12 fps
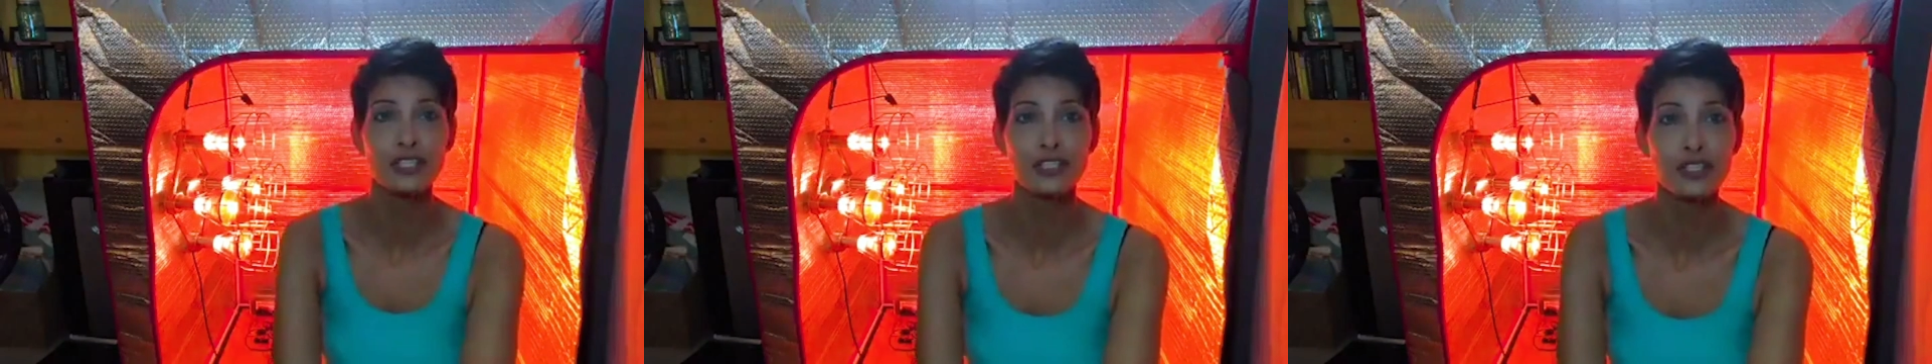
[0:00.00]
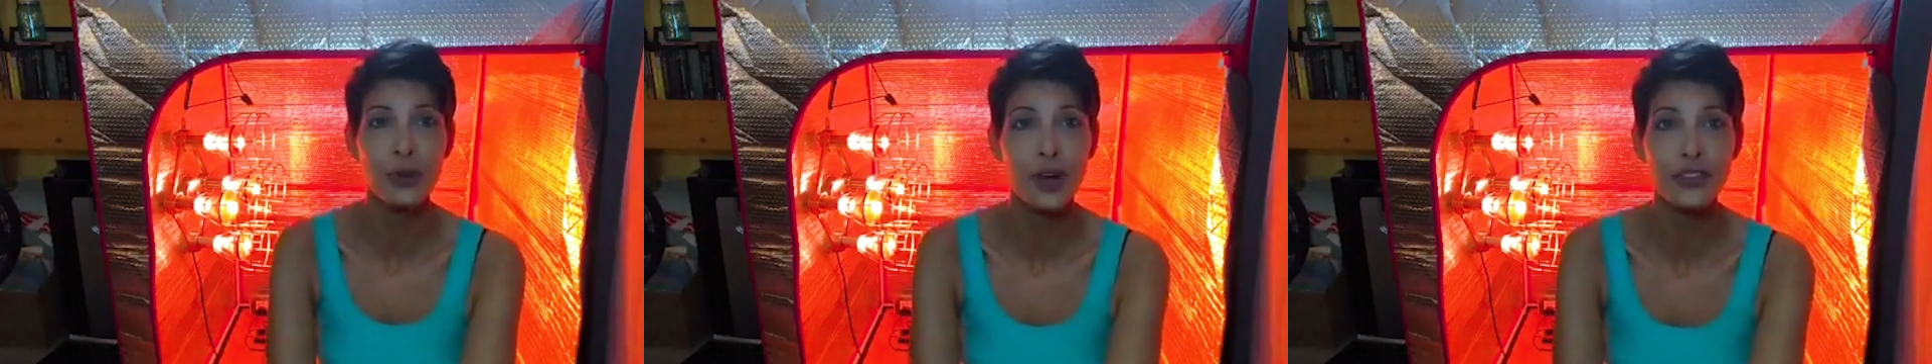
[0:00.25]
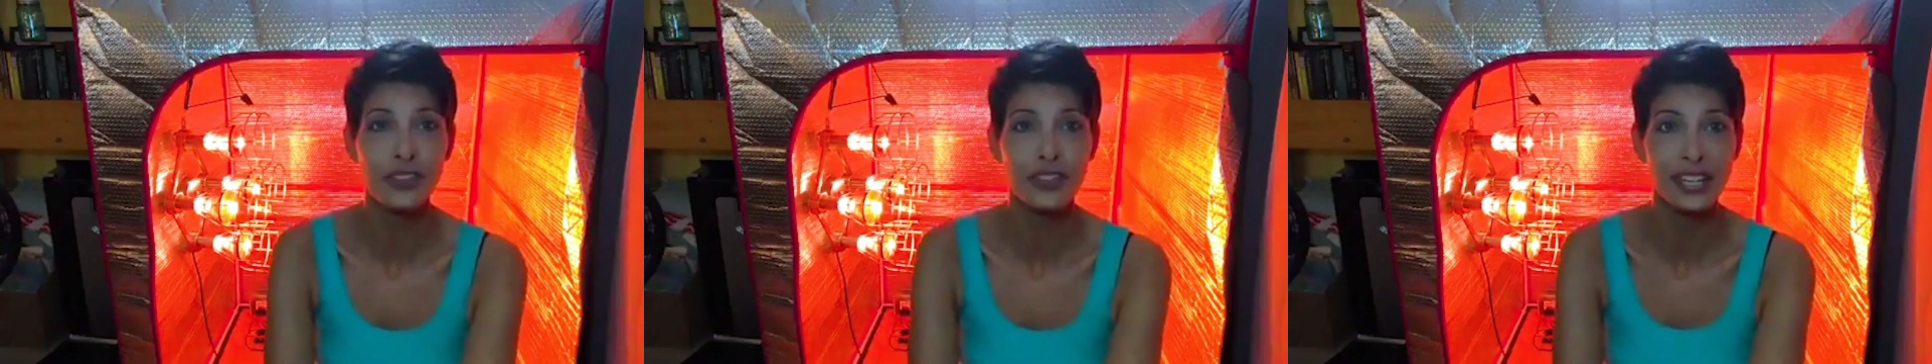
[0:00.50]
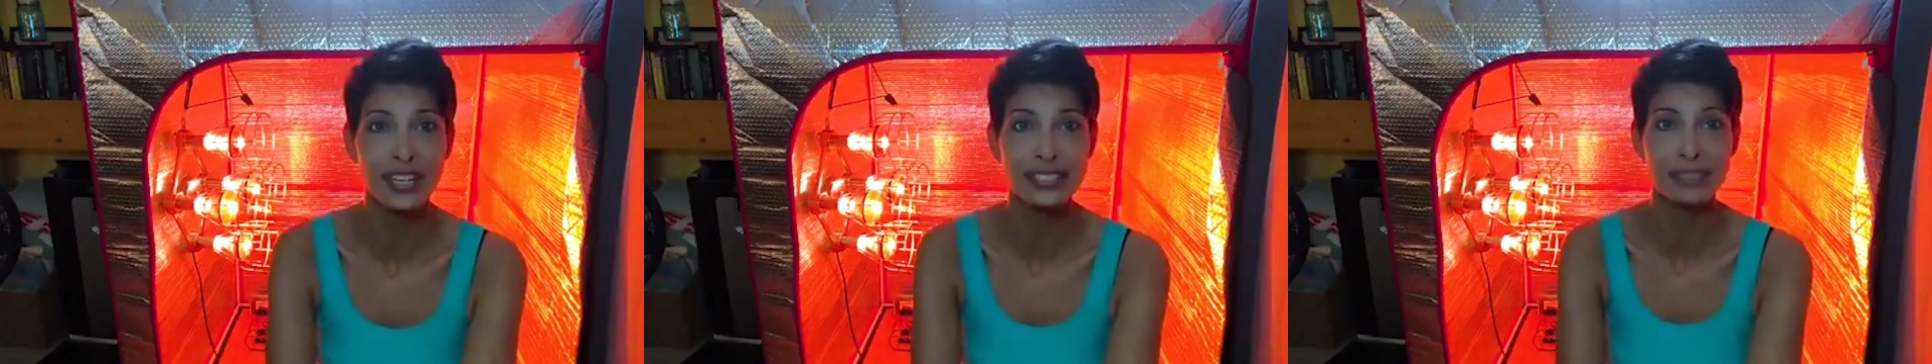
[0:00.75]
and do all the
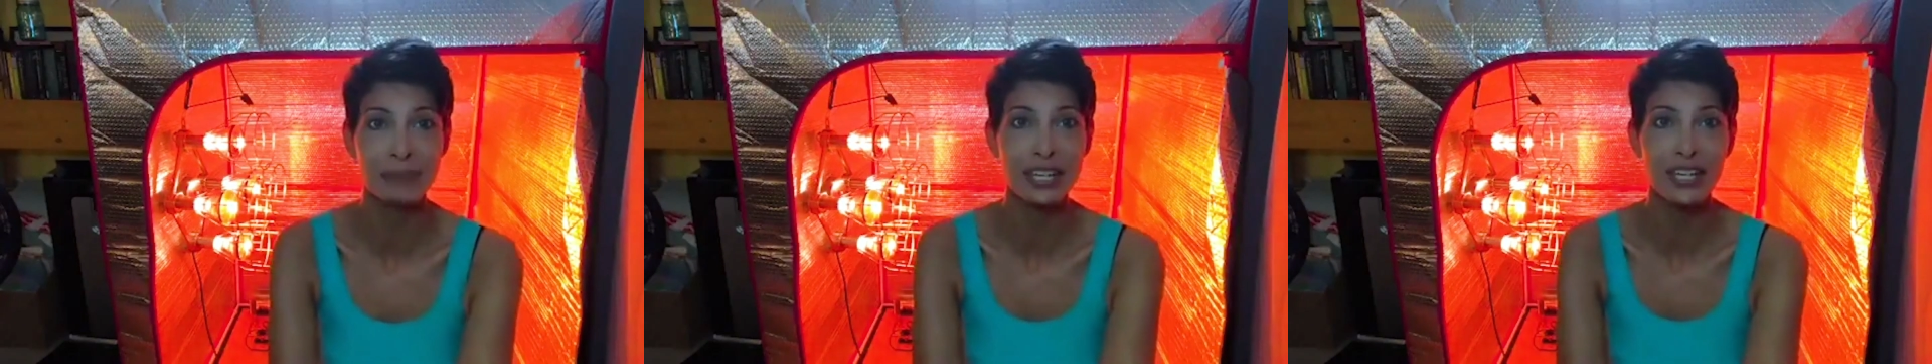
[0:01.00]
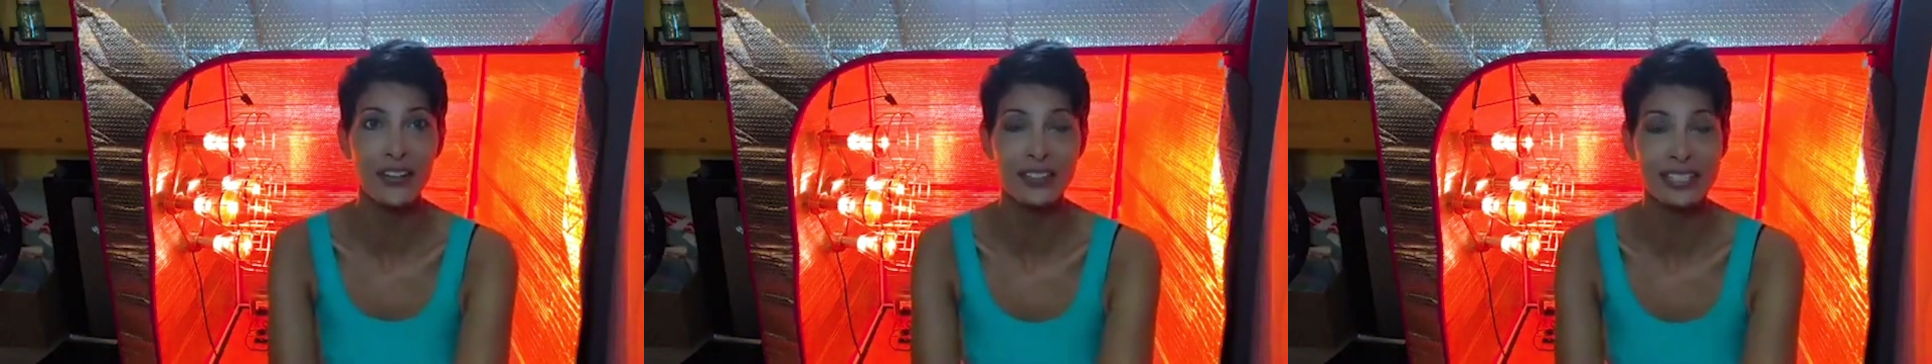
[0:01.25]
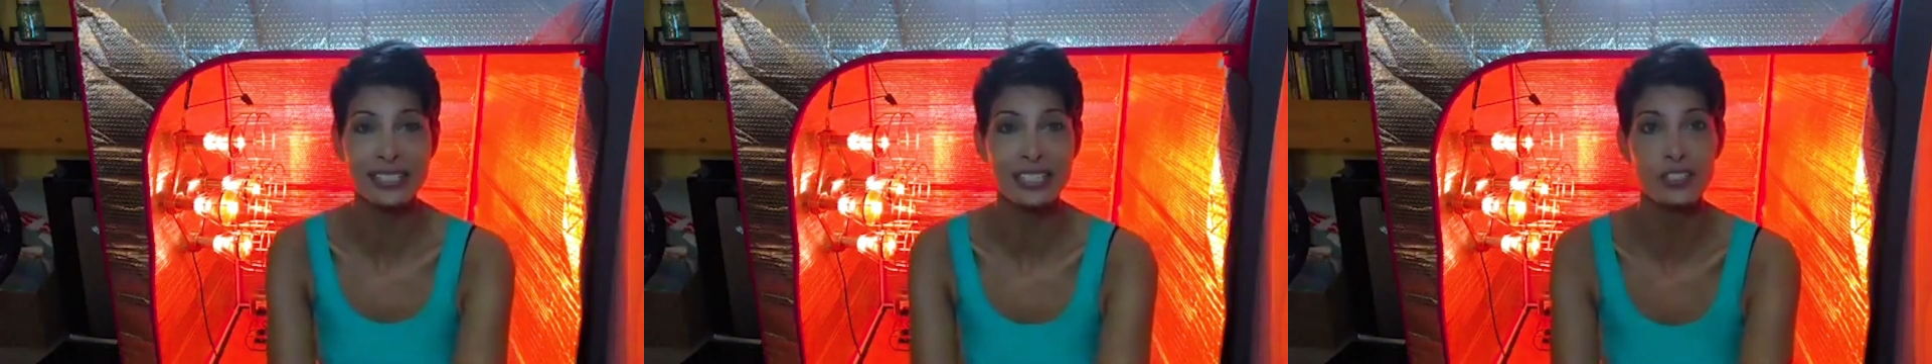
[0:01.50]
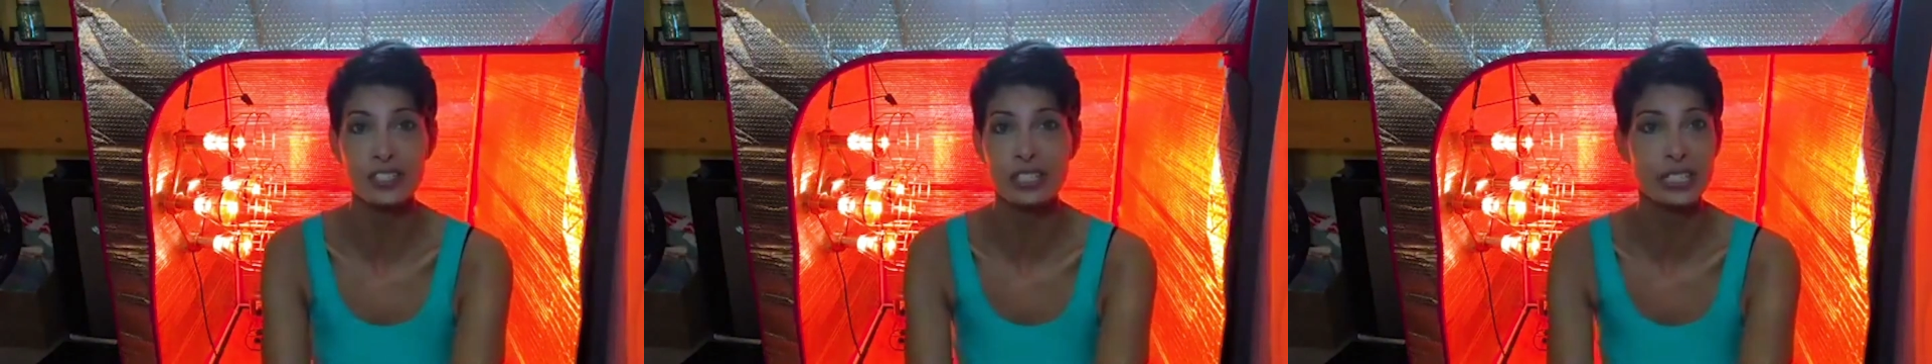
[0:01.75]
things and make all the decisions.